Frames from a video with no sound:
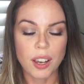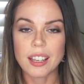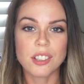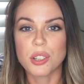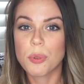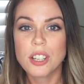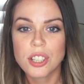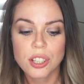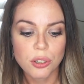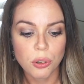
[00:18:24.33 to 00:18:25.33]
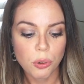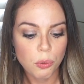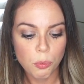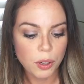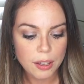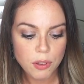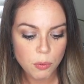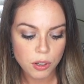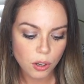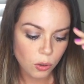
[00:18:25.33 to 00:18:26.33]
intuition or whatever you
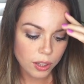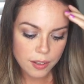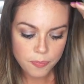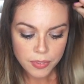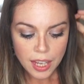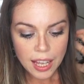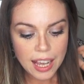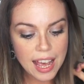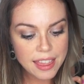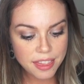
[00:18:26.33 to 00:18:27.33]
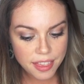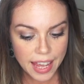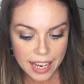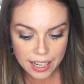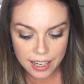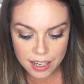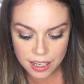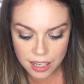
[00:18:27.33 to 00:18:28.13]
want to call it. And then